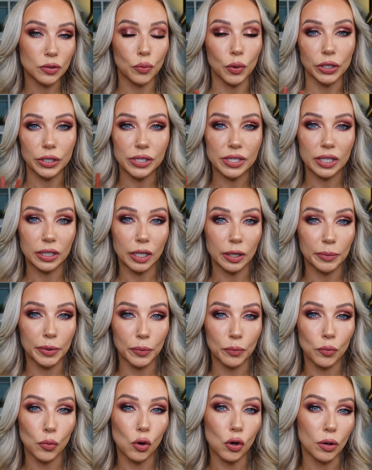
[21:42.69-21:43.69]
One is a little
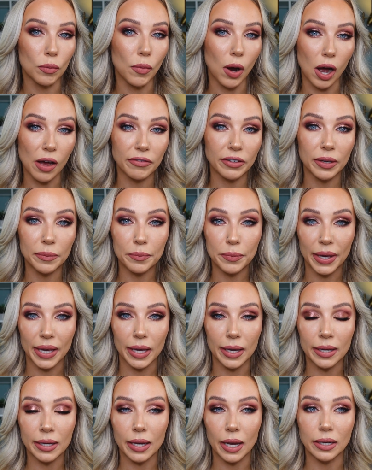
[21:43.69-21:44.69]
bit more mauve and pink,